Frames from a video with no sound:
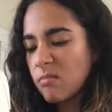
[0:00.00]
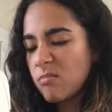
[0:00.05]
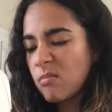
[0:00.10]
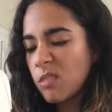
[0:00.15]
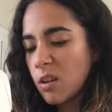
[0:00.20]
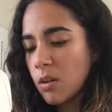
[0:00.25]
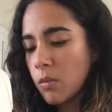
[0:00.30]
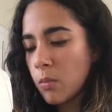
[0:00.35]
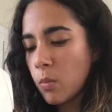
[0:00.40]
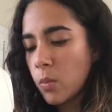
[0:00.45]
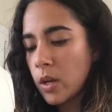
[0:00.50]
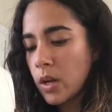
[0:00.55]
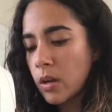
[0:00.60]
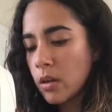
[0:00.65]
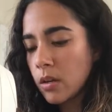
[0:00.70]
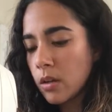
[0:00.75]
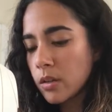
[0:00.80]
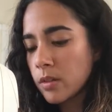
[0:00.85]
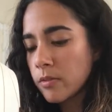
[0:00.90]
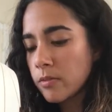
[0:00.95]
look
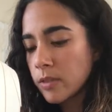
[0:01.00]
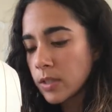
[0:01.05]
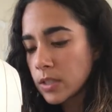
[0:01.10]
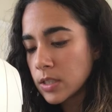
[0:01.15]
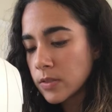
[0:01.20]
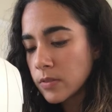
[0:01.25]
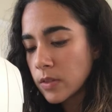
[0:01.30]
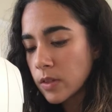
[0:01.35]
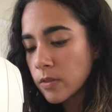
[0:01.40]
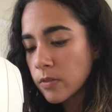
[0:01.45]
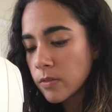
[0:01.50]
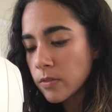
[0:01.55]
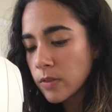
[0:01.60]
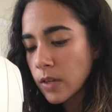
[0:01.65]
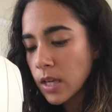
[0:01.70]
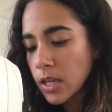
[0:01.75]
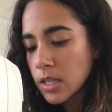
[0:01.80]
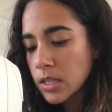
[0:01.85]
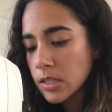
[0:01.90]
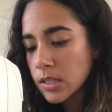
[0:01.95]
weird on the front of your
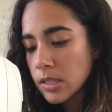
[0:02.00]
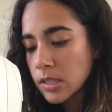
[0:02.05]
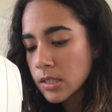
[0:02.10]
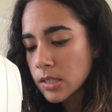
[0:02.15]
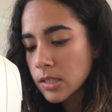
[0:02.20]
face.